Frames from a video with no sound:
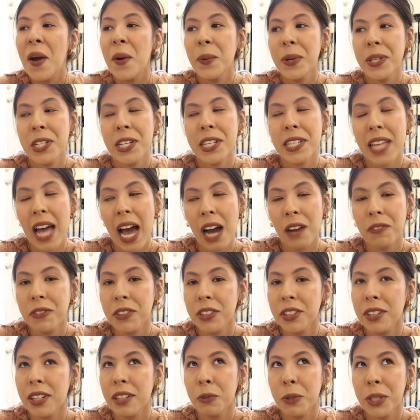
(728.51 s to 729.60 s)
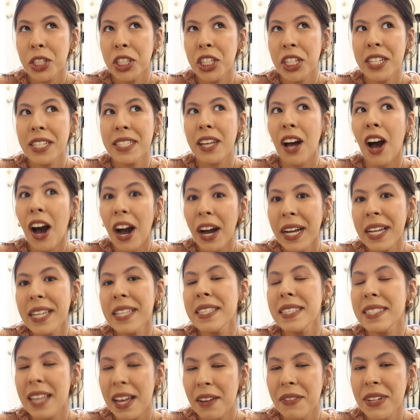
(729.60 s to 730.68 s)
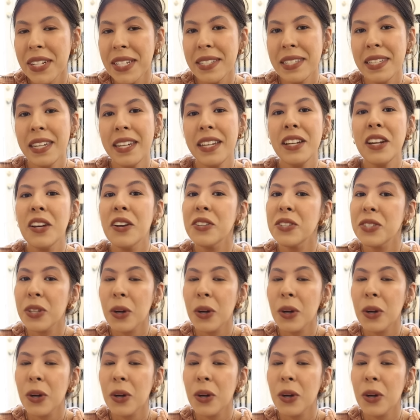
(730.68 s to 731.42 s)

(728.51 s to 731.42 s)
which is after which is August 17.